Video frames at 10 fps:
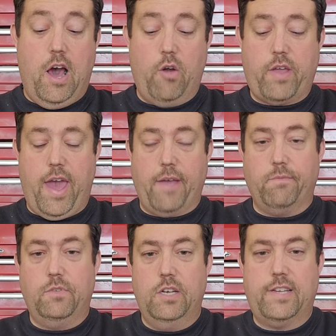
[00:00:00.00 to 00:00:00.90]
Okay,
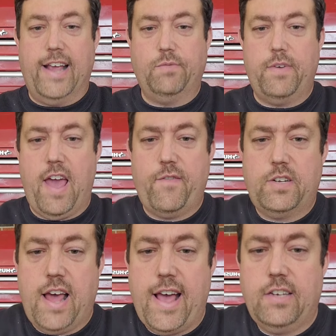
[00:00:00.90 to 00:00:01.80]
just as we
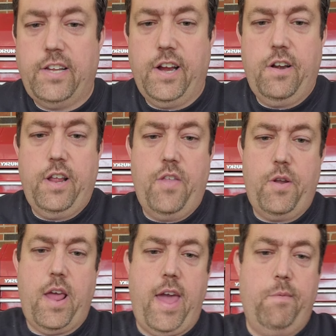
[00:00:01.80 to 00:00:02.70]
advertised here the
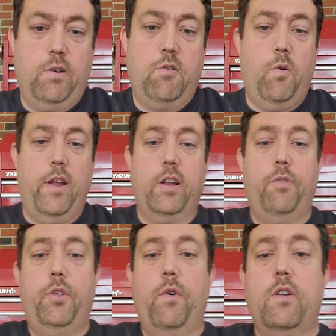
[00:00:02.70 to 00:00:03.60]
other day, we're going to go ahead and
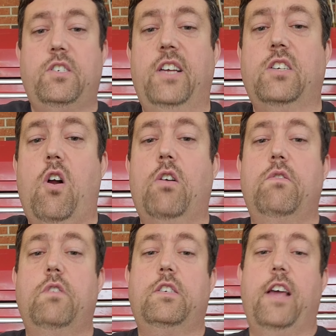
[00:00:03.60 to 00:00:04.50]
go through our six
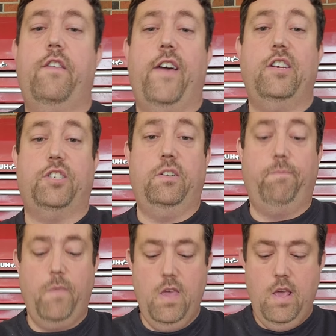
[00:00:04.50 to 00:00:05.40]
articles of salvation.
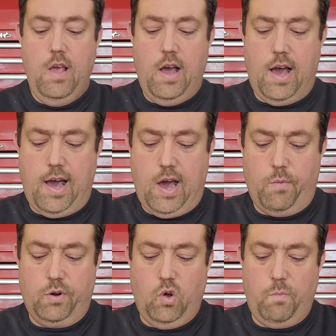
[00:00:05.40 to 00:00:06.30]
Uh,
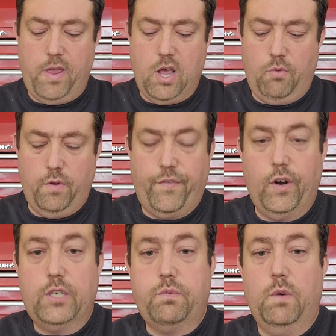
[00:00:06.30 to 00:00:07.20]
we're going to be on the
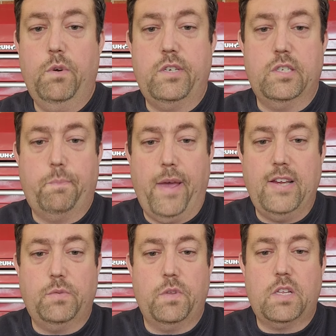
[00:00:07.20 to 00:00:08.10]
first one, which is
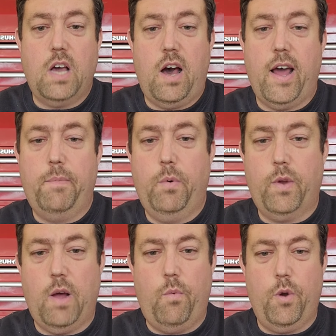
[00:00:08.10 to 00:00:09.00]
peace with God. But
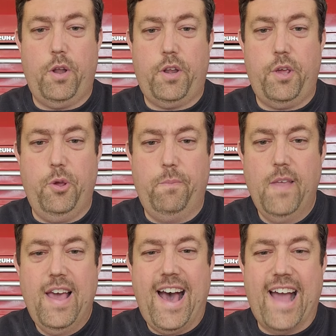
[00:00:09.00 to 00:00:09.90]
what I want to do,
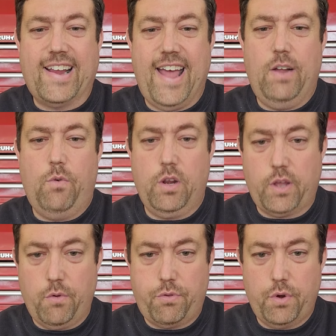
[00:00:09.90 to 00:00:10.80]
I kind of want to
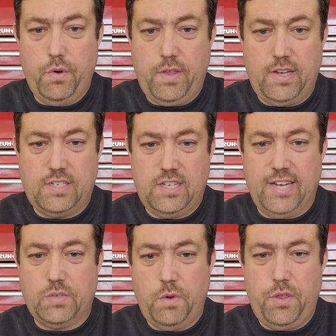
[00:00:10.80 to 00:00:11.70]
go through these
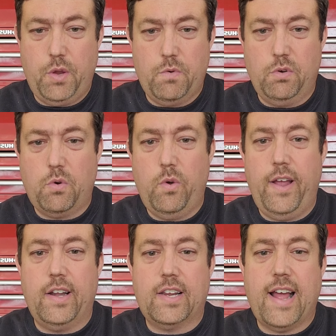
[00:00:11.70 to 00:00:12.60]
six with you real
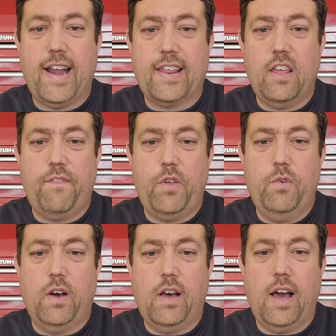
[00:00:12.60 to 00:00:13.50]
quick to kind of give
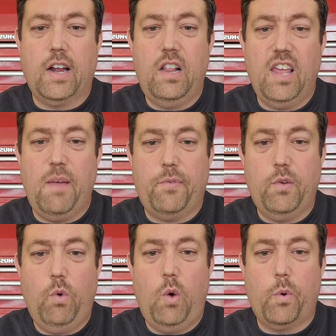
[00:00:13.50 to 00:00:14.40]
you a, a
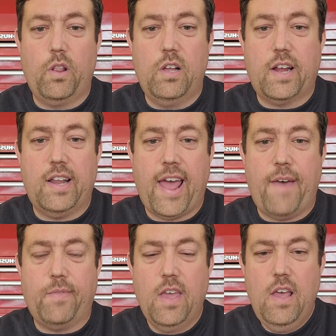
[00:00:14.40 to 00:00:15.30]
glimpse of what we're looking
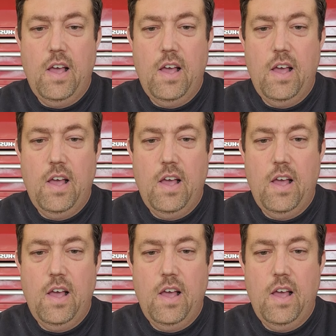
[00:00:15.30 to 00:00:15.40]
at.